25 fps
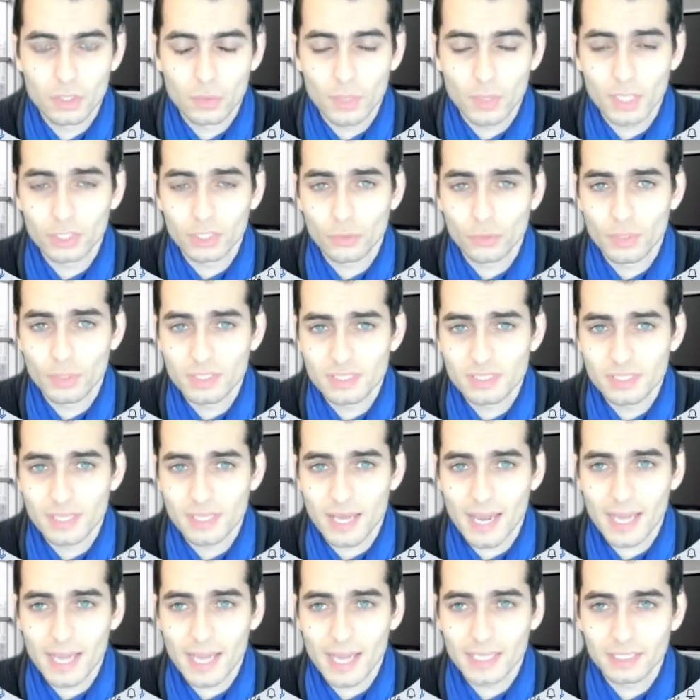Well, the reason
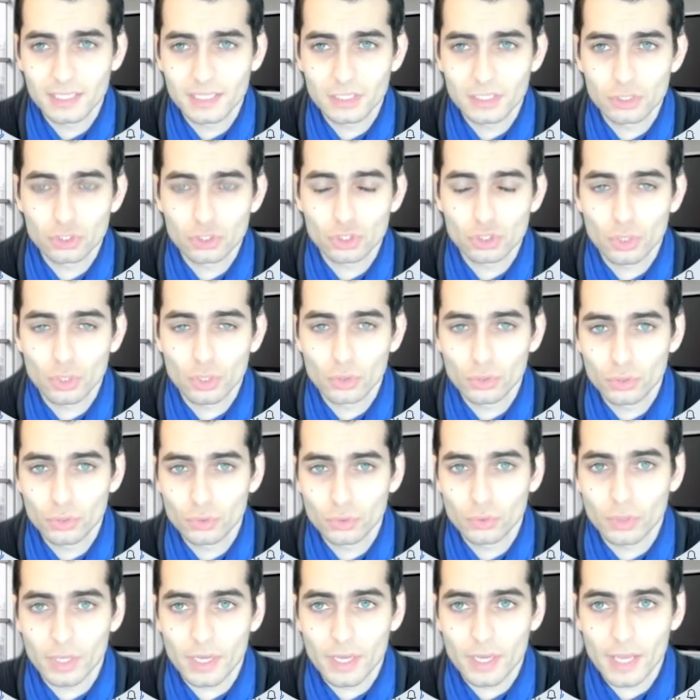I didn't show
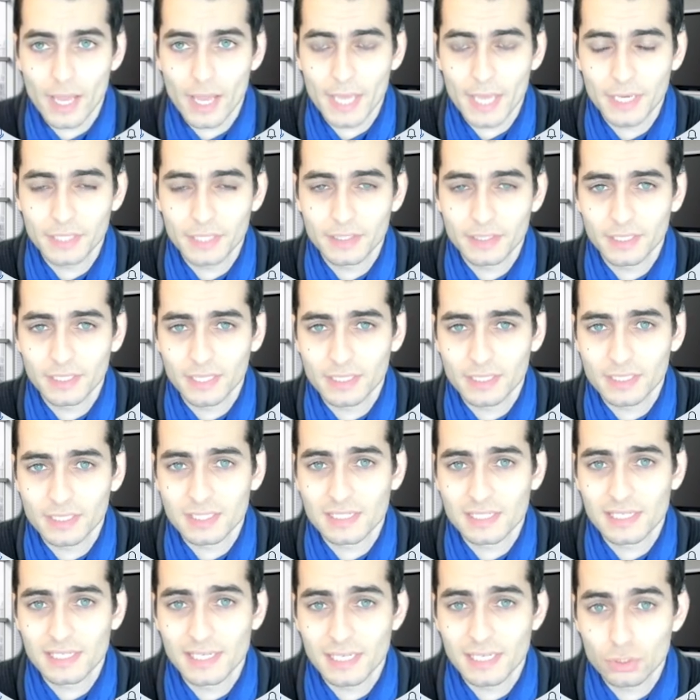you anything that
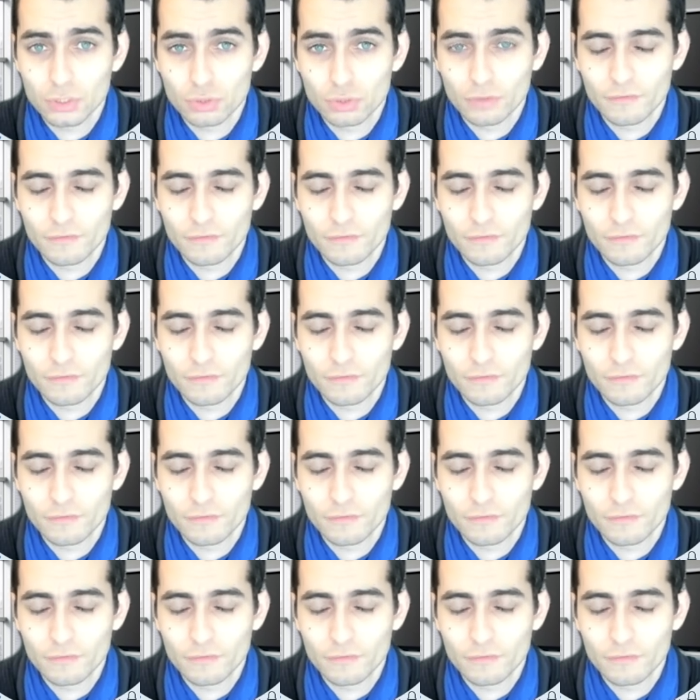is linked